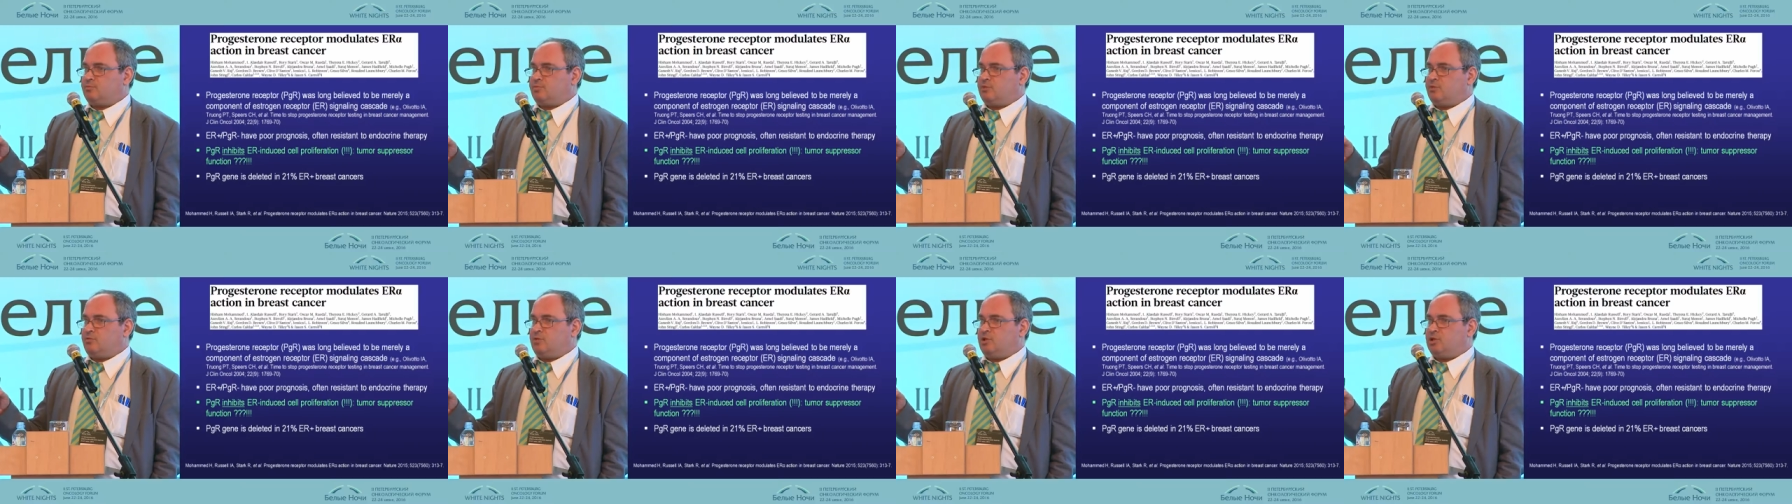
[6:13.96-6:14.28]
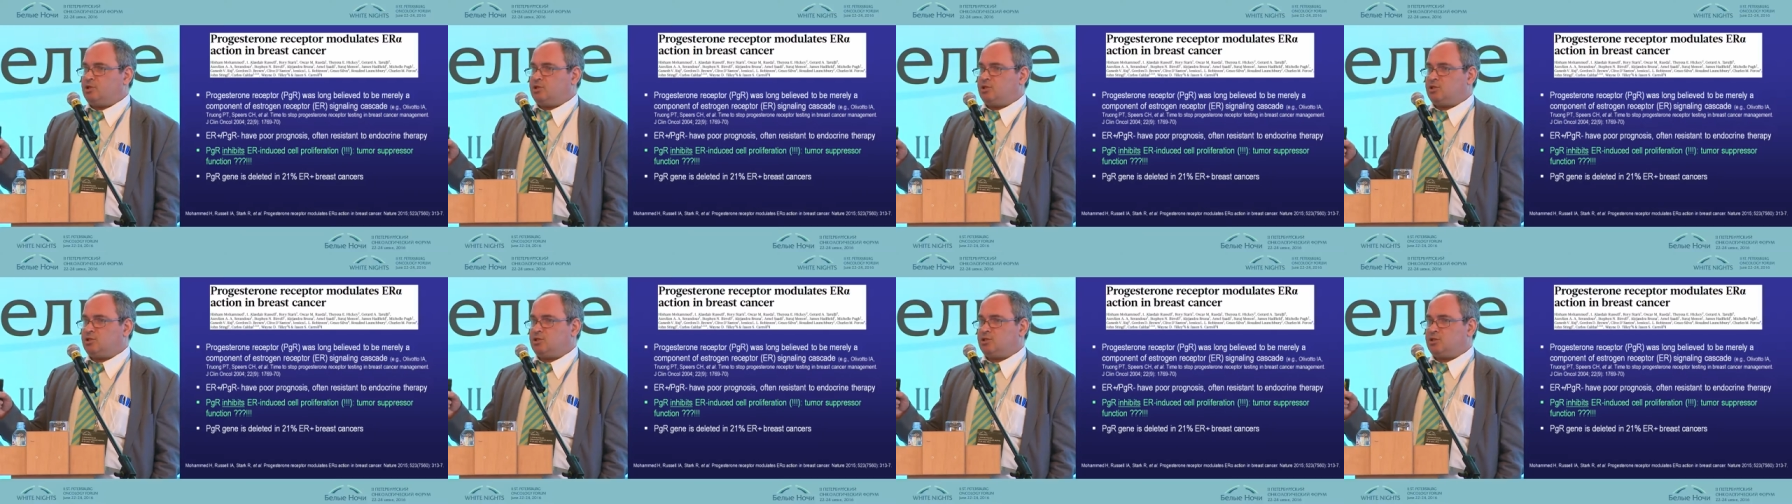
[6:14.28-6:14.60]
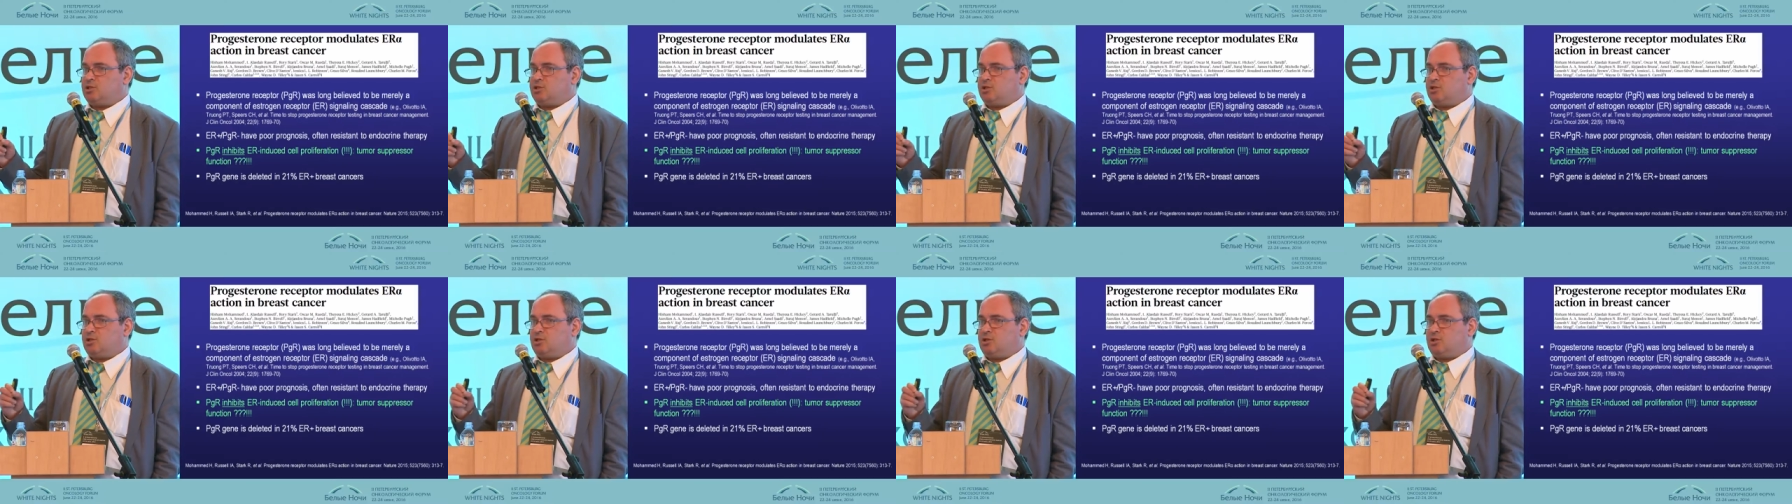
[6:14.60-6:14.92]
which
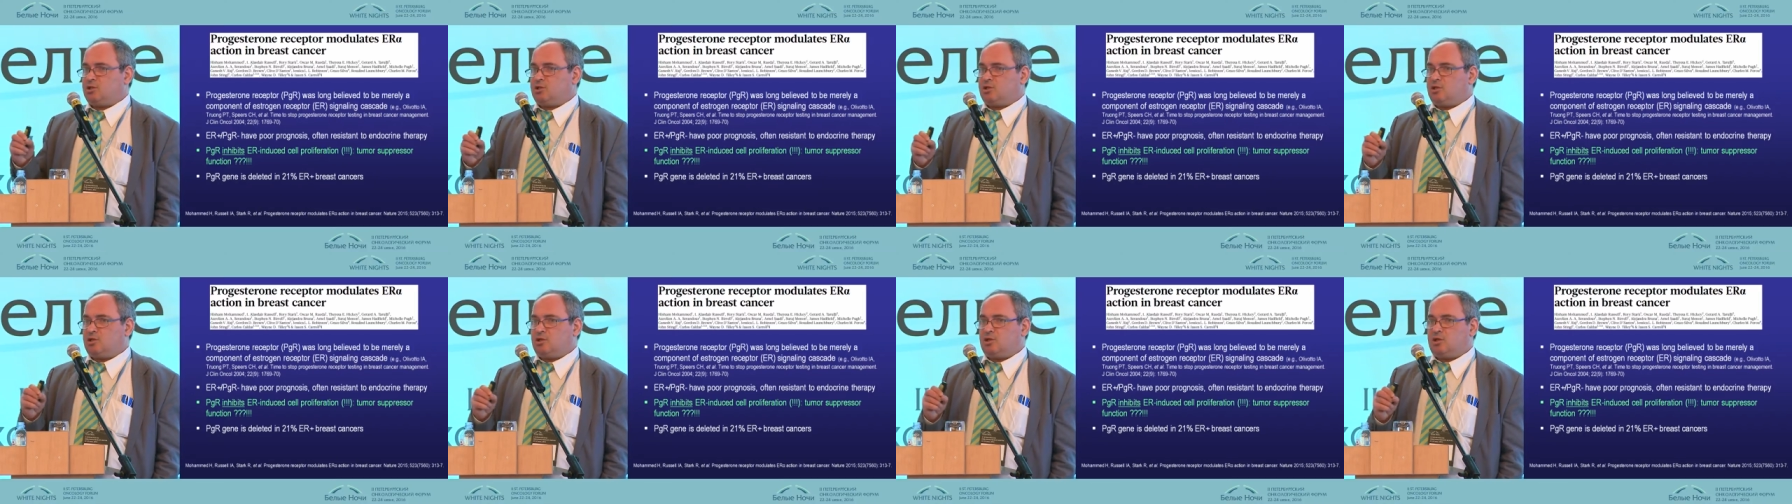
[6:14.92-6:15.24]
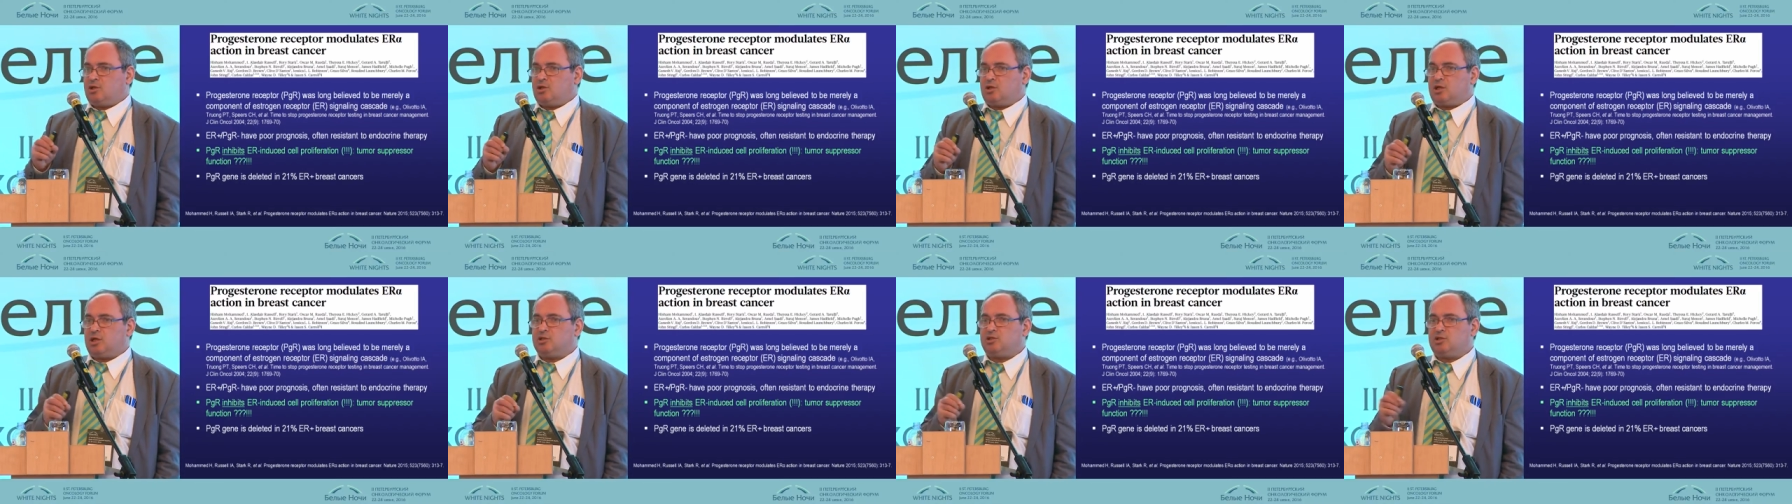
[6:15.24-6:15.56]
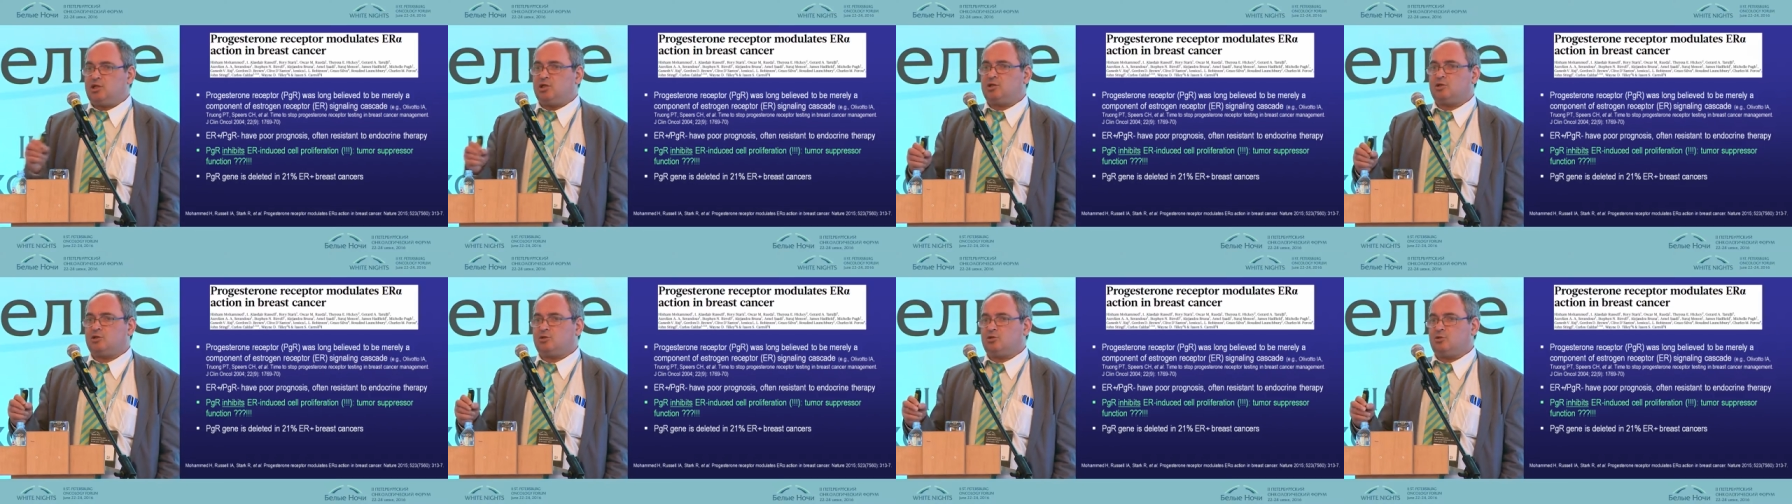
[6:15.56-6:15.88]
is
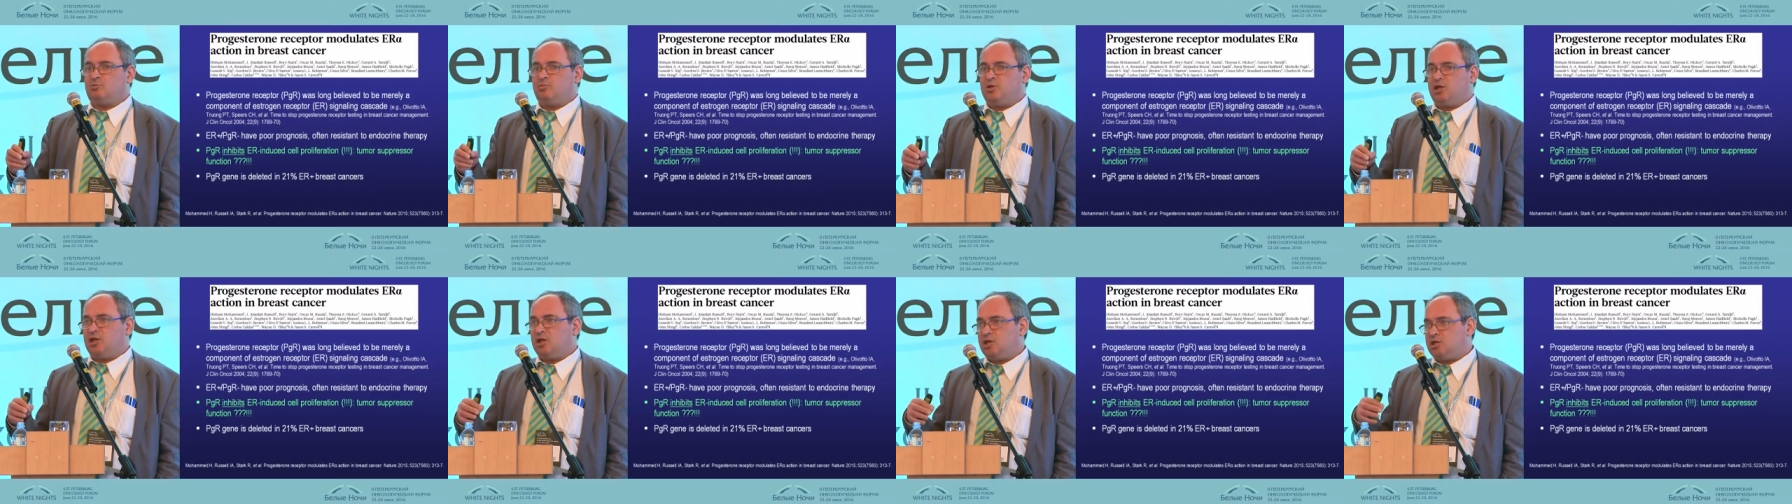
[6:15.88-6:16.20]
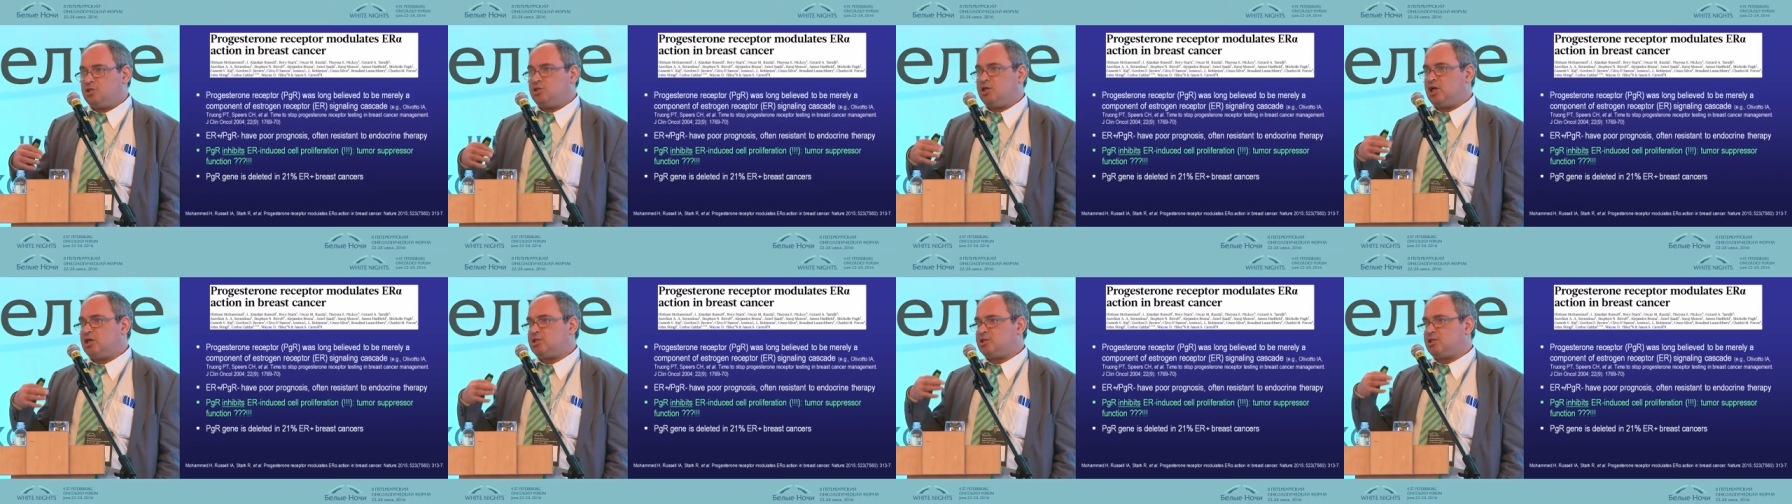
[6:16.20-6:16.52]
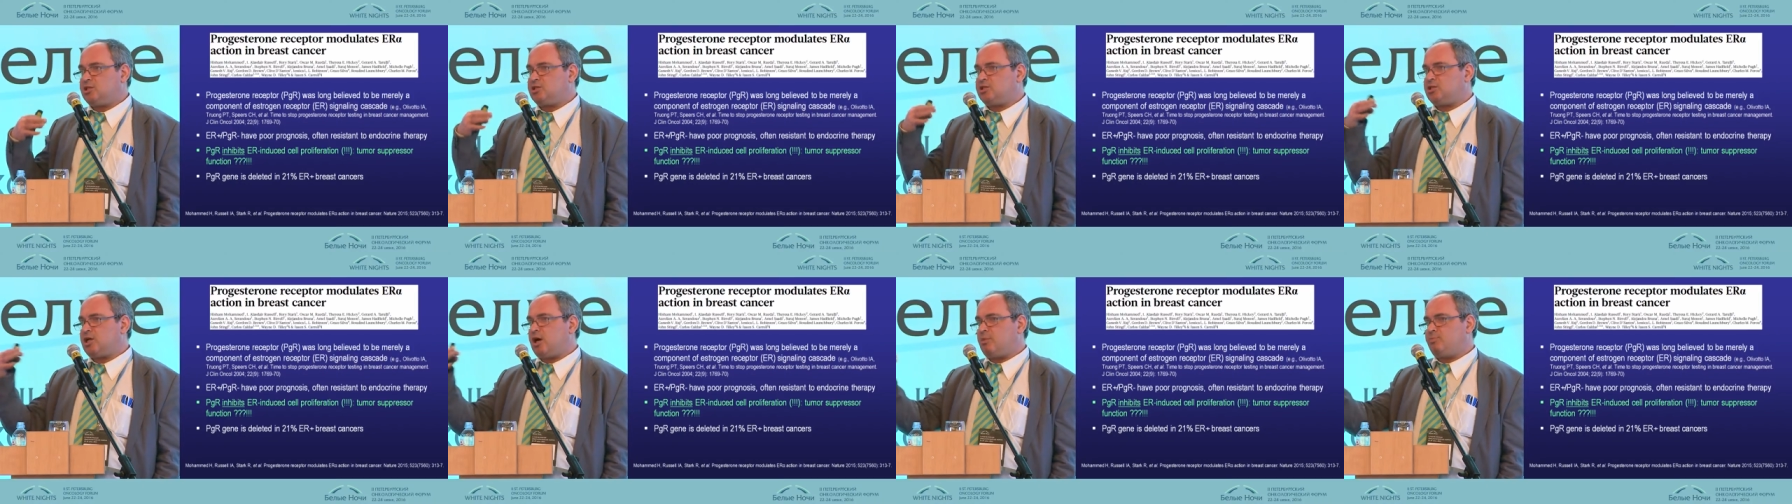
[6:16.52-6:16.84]
considered to be a, just
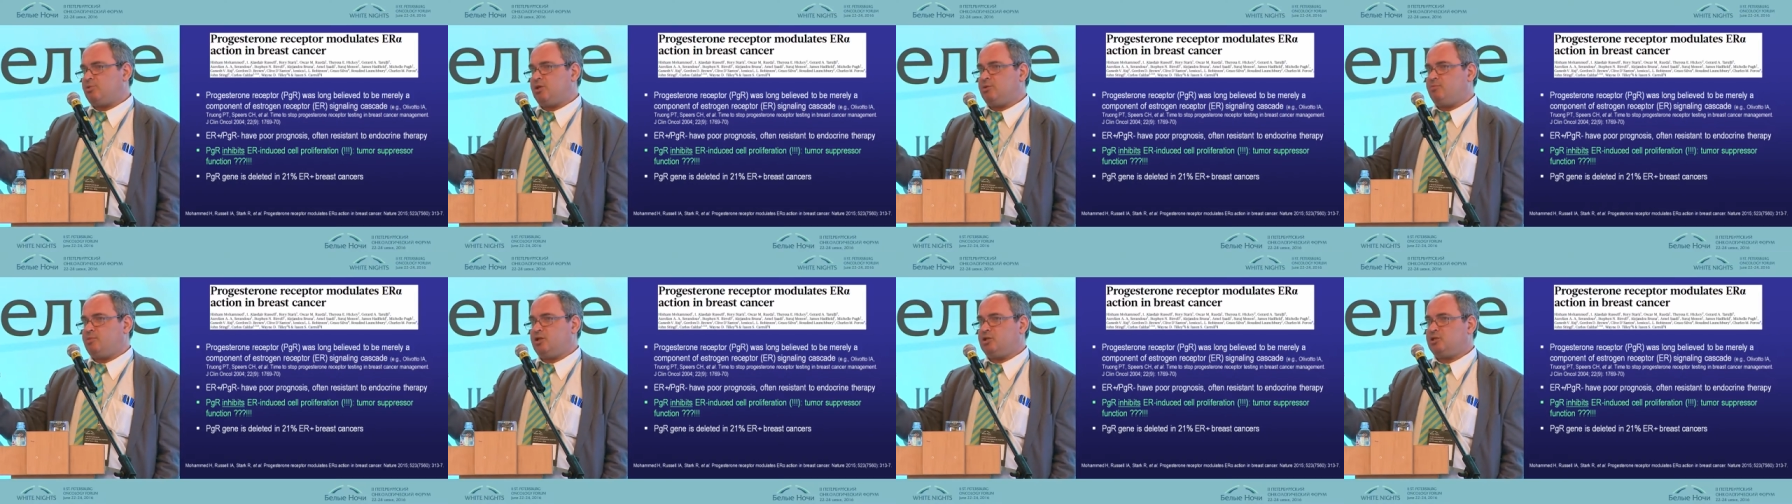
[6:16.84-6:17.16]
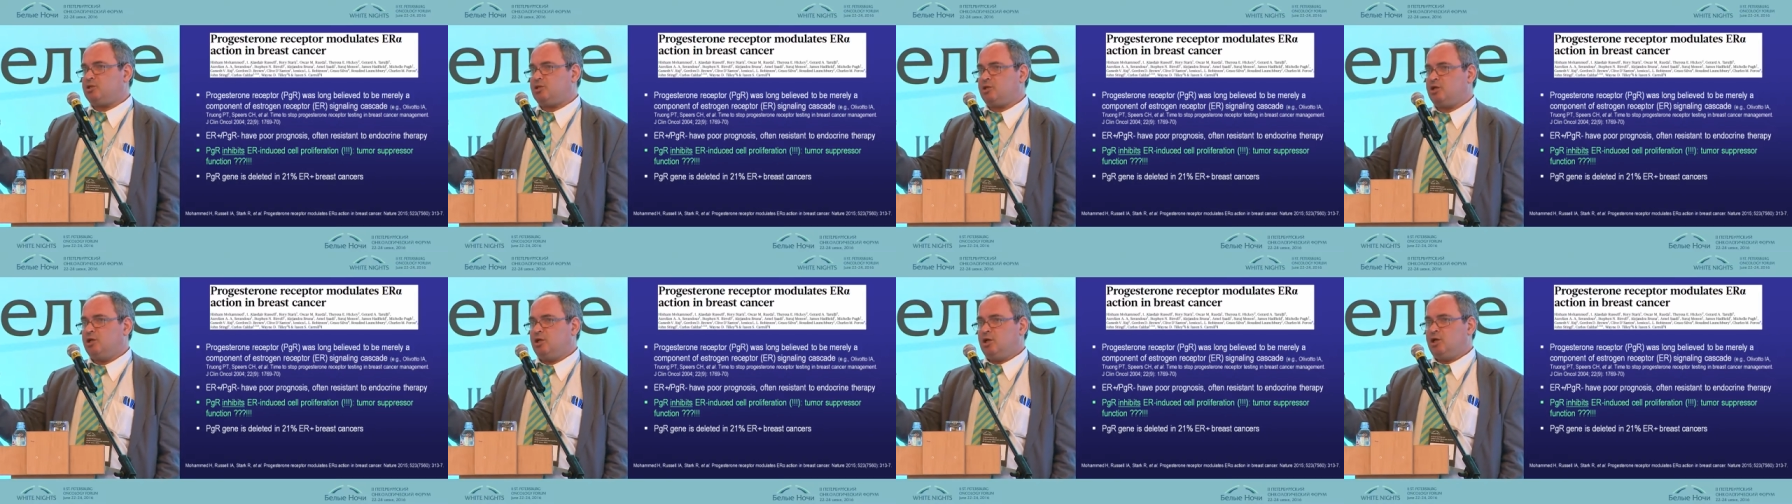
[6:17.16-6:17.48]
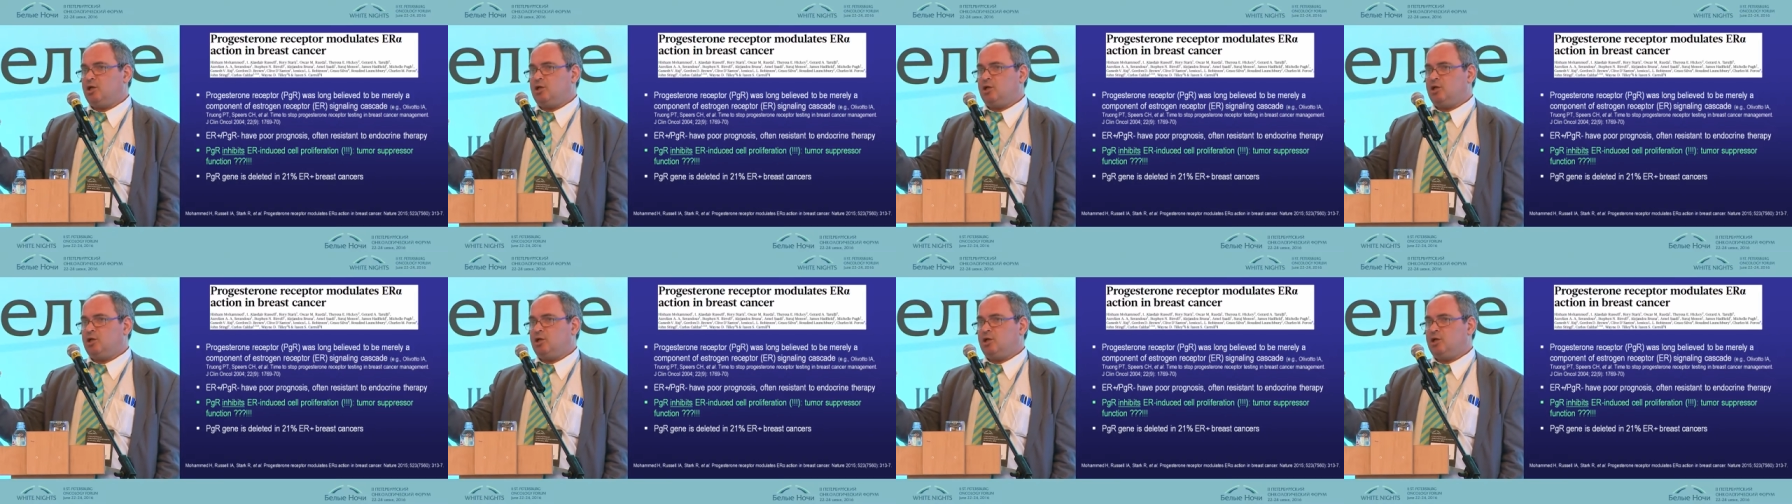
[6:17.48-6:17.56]
a supplement